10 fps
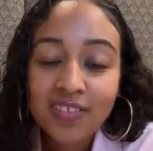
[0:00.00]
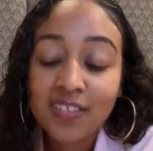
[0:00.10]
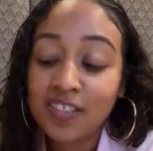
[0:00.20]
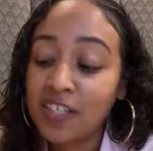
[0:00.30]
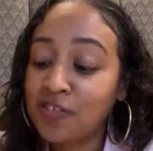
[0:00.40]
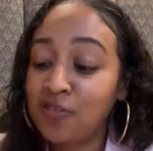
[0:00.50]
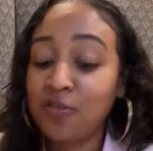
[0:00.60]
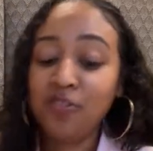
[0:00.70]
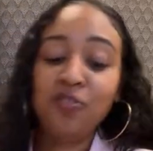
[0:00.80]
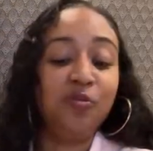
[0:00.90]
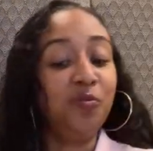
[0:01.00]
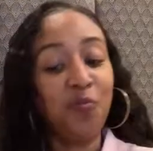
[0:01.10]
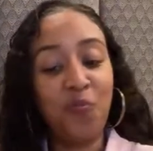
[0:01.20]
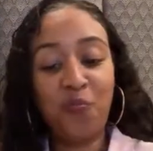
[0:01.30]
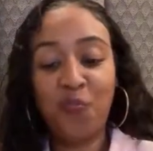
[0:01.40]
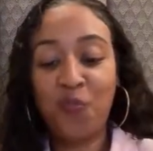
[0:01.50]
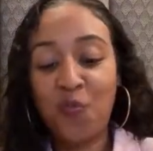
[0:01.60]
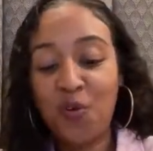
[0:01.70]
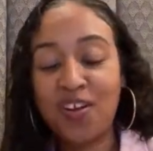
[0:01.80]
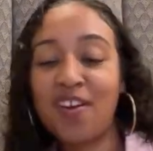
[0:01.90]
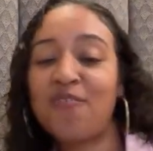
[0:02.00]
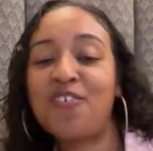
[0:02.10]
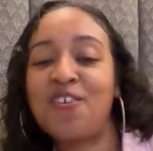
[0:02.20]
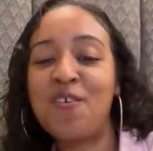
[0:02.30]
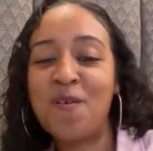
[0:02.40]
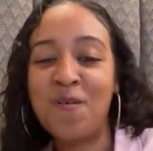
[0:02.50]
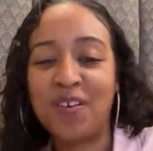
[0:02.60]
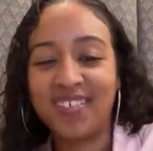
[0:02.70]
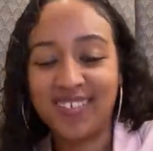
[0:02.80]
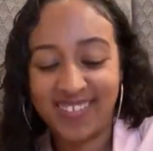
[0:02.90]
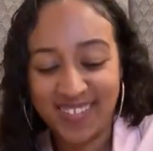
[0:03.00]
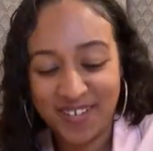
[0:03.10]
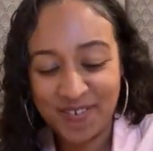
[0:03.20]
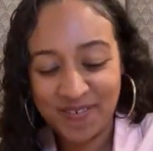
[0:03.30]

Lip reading: Yes, you can do whatever you want to do.